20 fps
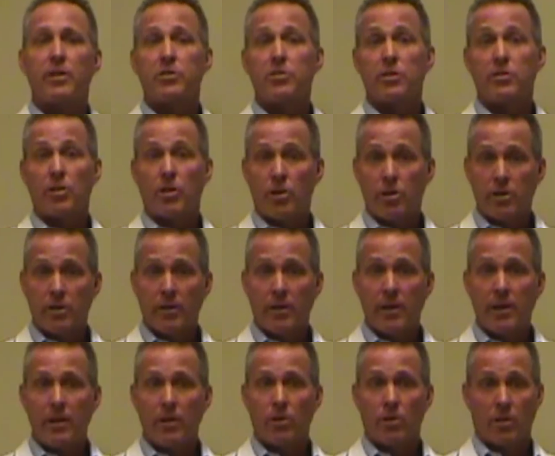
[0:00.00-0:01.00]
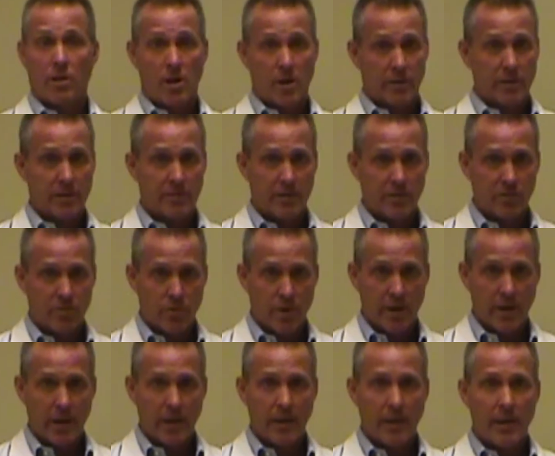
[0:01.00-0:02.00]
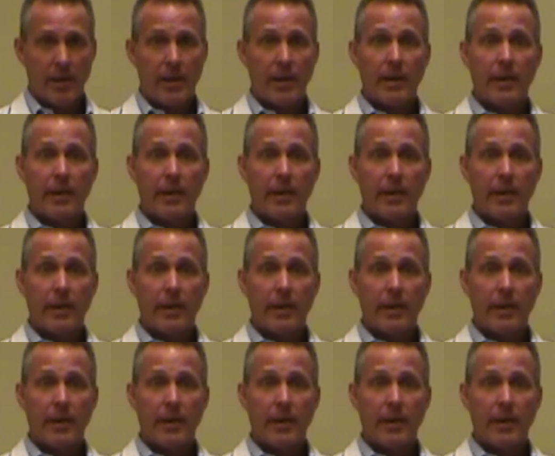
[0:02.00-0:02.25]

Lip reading: such as hurdling or long-distance running